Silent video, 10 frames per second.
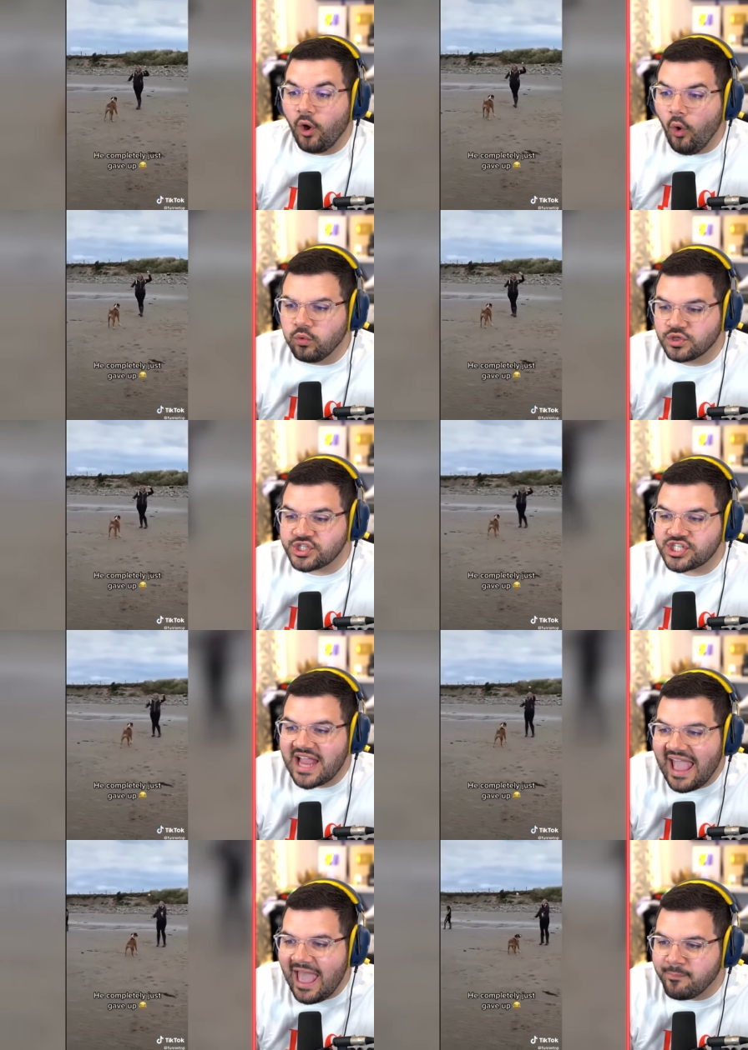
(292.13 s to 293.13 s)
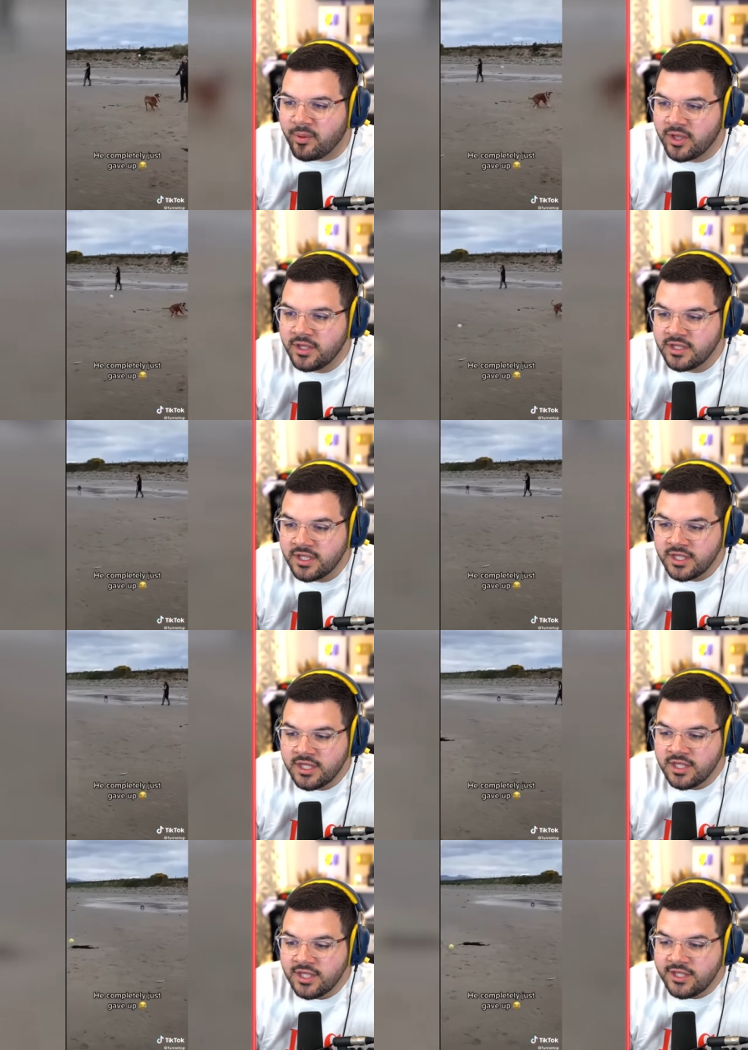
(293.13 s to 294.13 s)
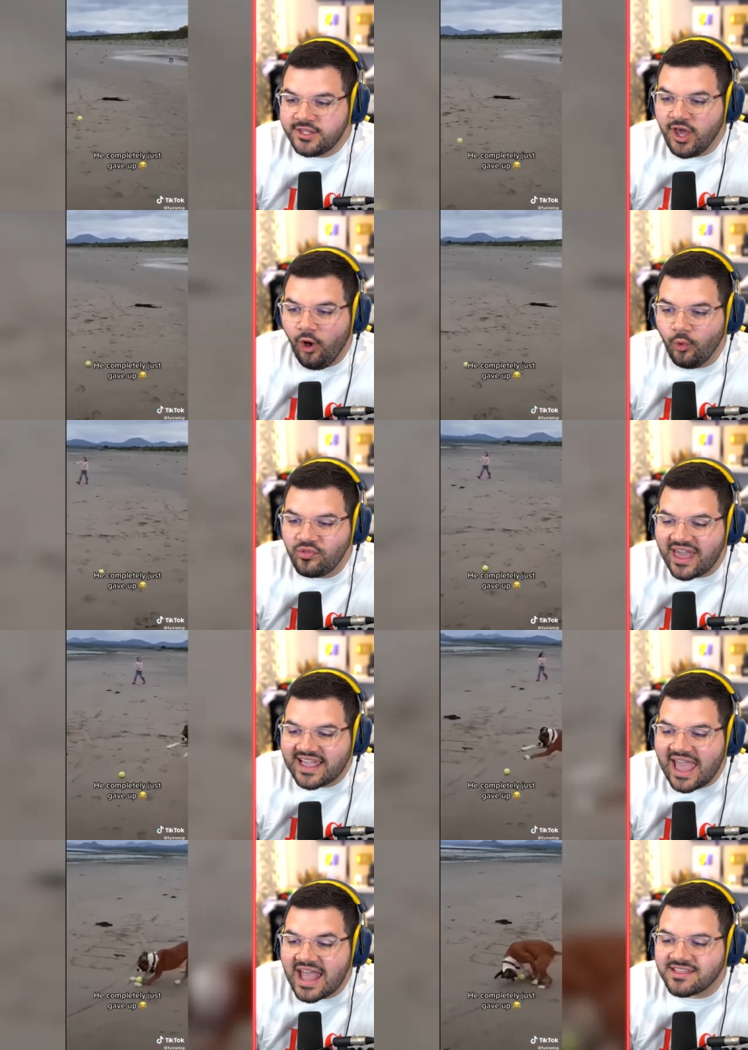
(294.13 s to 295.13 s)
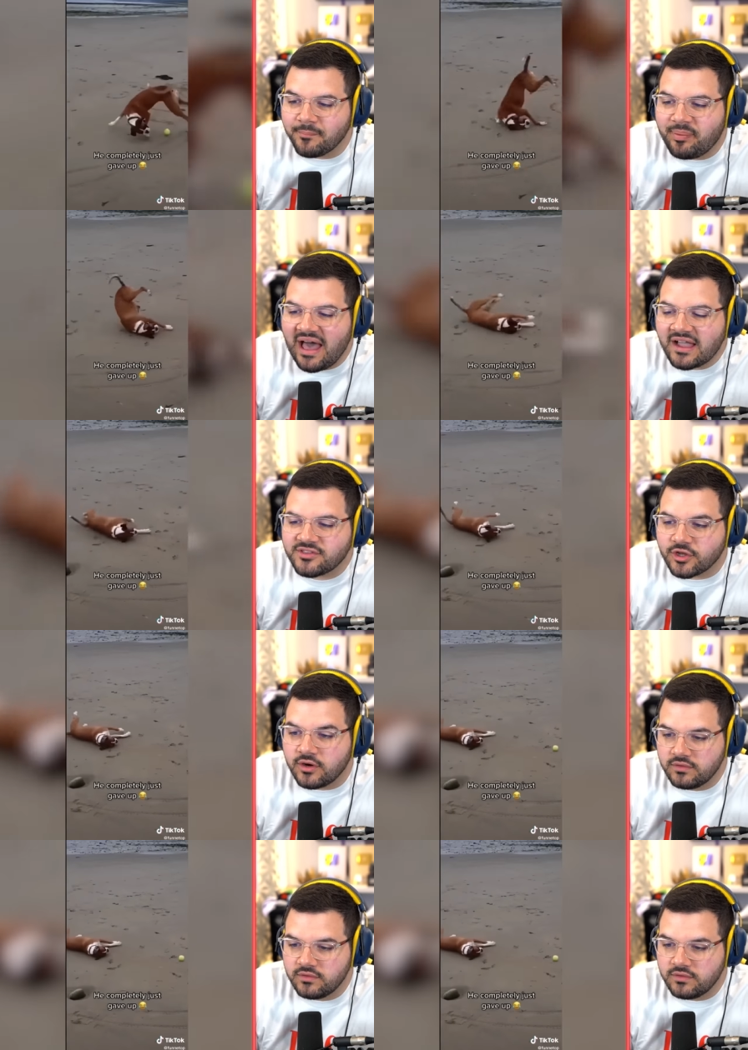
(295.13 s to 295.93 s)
Oh, snap. Yo, that cat's a boxer.